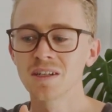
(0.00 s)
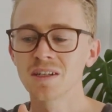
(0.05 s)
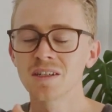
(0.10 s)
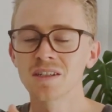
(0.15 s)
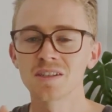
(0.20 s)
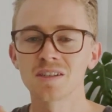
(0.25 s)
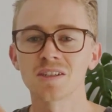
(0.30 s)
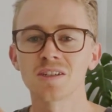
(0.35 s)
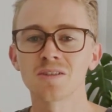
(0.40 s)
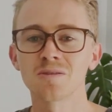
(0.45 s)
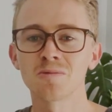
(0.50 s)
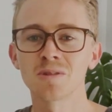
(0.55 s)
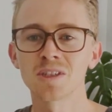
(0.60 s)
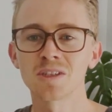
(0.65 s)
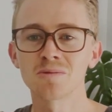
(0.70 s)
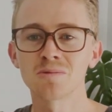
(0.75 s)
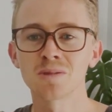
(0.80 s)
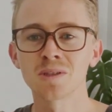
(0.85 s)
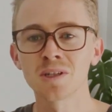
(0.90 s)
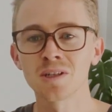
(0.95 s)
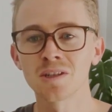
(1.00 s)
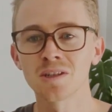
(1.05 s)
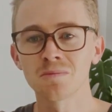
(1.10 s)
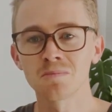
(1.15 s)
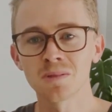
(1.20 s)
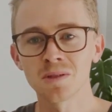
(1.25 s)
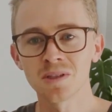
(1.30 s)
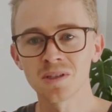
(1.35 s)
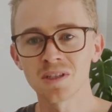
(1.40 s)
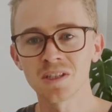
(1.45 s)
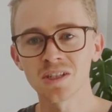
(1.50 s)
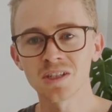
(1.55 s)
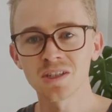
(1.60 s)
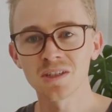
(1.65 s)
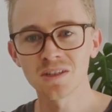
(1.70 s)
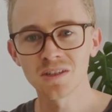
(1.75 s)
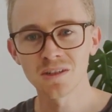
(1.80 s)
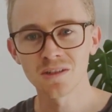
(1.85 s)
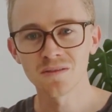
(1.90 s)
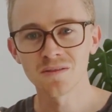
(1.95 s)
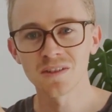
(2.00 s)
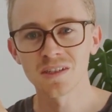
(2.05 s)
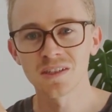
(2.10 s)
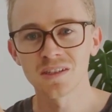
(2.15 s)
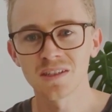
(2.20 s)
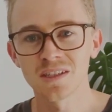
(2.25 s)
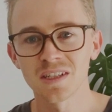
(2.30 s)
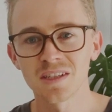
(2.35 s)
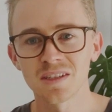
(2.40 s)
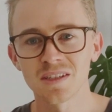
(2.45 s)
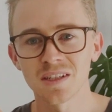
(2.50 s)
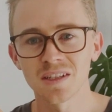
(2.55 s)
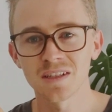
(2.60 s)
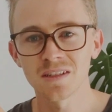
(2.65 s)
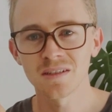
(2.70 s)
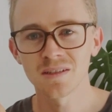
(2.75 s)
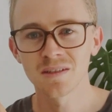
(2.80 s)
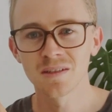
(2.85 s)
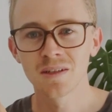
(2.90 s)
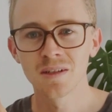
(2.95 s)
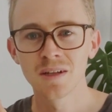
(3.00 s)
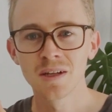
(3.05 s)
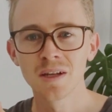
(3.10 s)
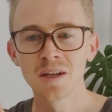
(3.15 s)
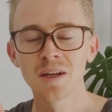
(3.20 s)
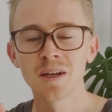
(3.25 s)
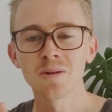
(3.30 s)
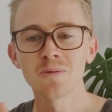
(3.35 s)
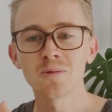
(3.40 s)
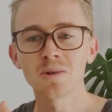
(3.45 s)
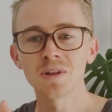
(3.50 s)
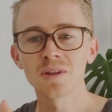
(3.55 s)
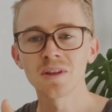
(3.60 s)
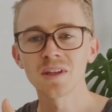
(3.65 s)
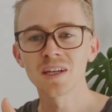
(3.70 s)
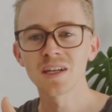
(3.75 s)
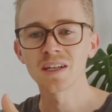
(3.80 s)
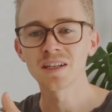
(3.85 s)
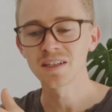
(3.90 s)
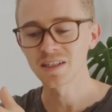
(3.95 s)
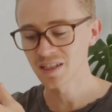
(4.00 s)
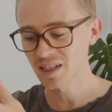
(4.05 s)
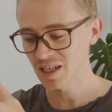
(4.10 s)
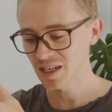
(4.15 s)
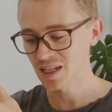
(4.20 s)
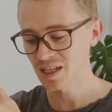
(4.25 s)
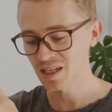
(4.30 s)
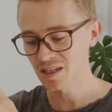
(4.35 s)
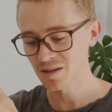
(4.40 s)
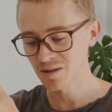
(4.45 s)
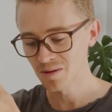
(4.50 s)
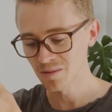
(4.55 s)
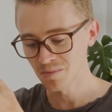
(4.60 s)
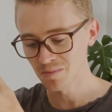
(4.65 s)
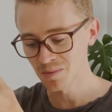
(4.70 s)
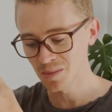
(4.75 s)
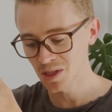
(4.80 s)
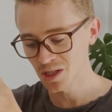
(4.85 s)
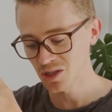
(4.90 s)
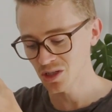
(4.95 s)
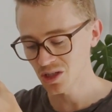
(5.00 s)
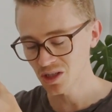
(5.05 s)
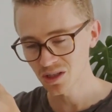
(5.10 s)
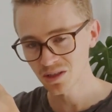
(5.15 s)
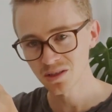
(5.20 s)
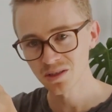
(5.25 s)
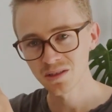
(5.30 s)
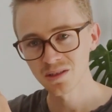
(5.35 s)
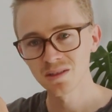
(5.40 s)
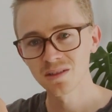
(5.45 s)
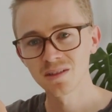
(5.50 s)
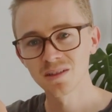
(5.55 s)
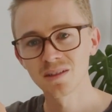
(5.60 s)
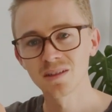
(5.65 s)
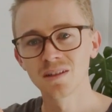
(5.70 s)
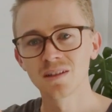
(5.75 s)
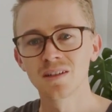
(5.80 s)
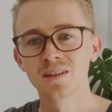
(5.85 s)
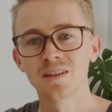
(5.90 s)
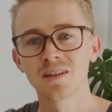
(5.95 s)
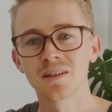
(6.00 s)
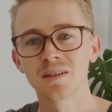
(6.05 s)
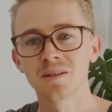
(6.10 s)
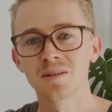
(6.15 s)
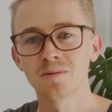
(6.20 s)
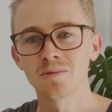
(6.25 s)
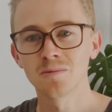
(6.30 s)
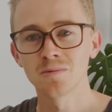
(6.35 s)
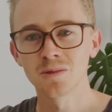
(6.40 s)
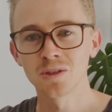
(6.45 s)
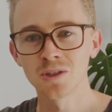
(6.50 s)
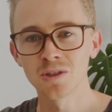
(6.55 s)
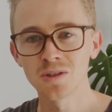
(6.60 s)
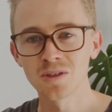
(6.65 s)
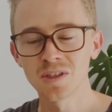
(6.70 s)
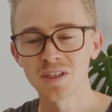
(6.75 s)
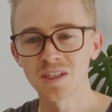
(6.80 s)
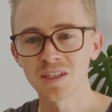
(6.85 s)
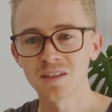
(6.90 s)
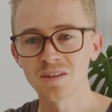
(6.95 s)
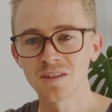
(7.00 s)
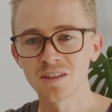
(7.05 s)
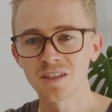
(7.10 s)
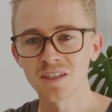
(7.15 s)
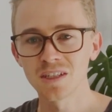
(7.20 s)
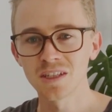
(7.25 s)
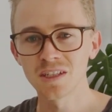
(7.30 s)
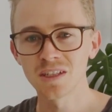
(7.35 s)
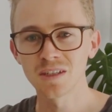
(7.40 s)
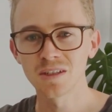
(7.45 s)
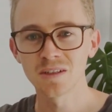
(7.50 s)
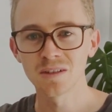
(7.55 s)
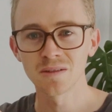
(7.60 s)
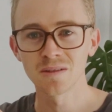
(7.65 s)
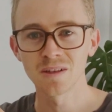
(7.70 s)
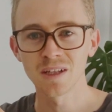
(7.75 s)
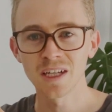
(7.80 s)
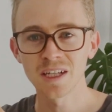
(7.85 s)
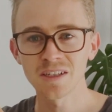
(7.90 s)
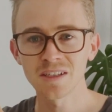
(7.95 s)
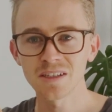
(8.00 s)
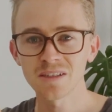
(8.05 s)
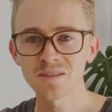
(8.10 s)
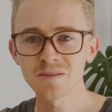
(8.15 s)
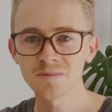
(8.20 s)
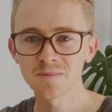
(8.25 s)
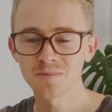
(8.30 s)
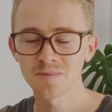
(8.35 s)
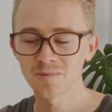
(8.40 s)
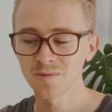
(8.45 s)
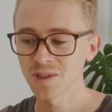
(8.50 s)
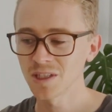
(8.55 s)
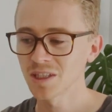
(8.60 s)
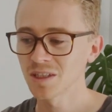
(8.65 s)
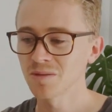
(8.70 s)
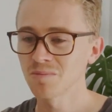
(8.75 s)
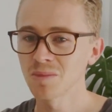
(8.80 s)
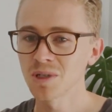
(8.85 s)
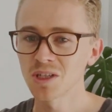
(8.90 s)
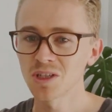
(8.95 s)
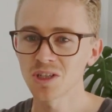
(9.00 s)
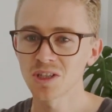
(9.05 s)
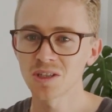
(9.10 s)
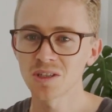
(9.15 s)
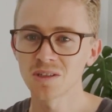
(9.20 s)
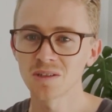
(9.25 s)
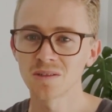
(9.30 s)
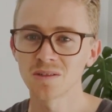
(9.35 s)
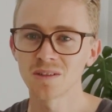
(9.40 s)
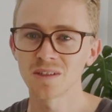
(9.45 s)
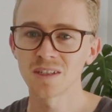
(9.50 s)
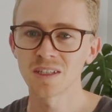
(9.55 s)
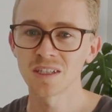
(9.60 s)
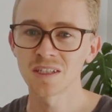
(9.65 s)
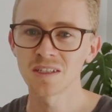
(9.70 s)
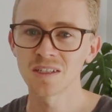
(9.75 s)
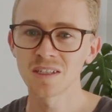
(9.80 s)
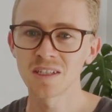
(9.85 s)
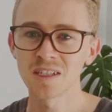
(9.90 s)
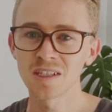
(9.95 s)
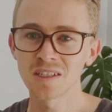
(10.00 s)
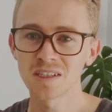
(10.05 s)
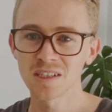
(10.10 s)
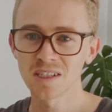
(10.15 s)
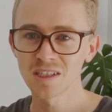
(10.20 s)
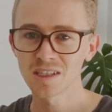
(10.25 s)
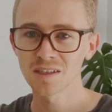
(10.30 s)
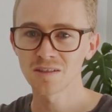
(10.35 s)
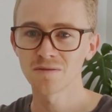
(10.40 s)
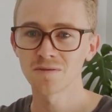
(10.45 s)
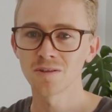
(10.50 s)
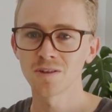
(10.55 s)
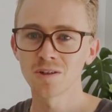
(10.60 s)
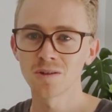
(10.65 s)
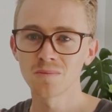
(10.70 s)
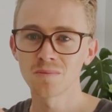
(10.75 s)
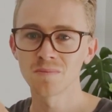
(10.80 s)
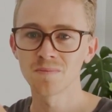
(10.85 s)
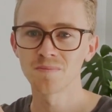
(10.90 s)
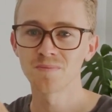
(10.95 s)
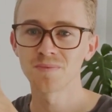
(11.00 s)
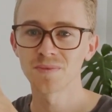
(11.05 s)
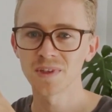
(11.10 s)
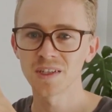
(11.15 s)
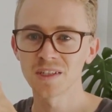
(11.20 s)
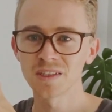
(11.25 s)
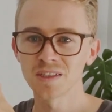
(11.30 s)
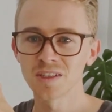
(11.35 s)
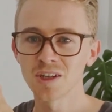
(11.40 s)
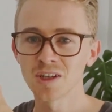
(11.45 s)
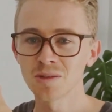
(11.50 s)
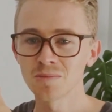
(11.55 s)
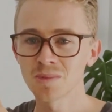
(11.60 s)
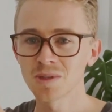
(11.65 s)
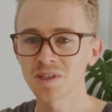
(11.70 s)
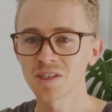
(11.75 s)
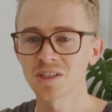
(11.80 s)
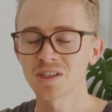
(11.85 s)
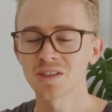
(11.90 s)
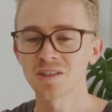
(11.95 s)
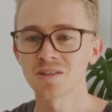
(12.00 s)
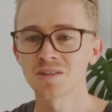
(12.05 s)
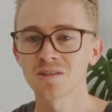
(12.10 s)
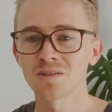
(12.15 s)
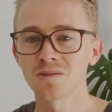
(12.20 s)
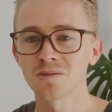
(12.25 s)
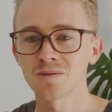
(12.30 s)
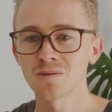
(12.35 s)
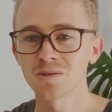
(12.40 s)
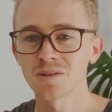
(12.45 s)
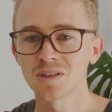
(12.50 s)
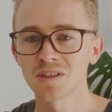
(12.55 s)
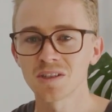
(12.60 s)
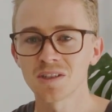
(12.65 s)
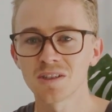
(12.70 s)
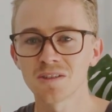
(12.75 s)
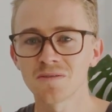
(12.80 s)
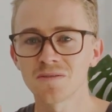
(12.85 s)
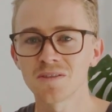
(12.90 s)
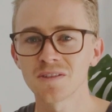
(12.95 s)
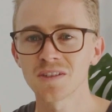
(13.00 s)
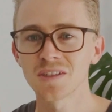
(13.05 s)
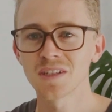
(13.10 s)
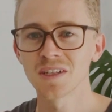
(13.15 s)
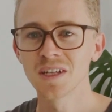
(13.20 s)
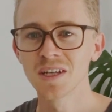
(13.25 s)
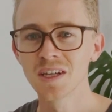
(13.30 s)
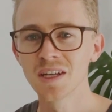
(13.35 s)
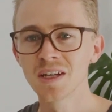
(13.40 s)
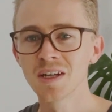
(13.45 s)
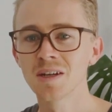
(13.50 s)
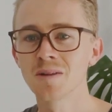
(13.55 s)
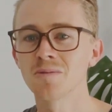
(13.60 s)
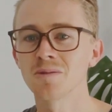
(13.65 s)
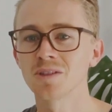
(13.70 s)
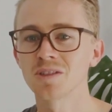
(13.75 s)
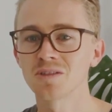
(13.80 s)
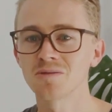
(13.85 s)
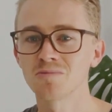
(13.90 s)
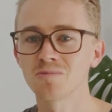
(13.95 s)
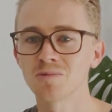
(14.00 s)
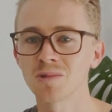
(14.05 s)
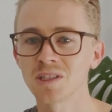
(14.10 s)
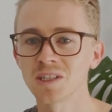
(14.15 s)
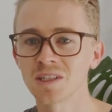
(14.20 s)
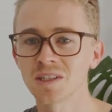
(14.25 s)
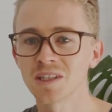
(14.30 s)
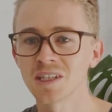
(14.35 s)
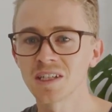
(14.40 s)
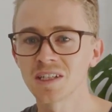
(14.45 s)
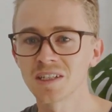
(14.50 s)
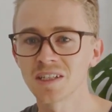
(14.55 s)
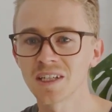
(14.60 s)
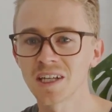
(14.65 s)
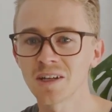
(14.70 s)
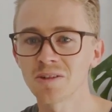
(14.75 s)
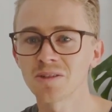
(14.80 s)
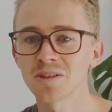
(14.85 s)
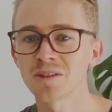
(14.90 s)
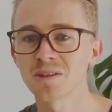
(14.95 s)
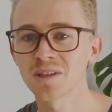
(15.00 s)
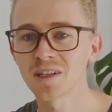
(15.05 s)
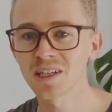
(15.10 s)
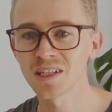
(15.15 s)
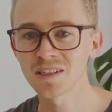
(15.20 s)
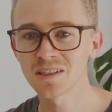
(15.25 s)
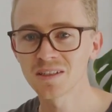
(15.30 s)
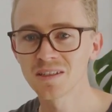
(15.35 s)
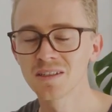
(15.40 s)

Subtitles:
So once we know the position of this sensor, we then can measure, using the laser, we can measure a distance from this known position to the surface, which we can then calculate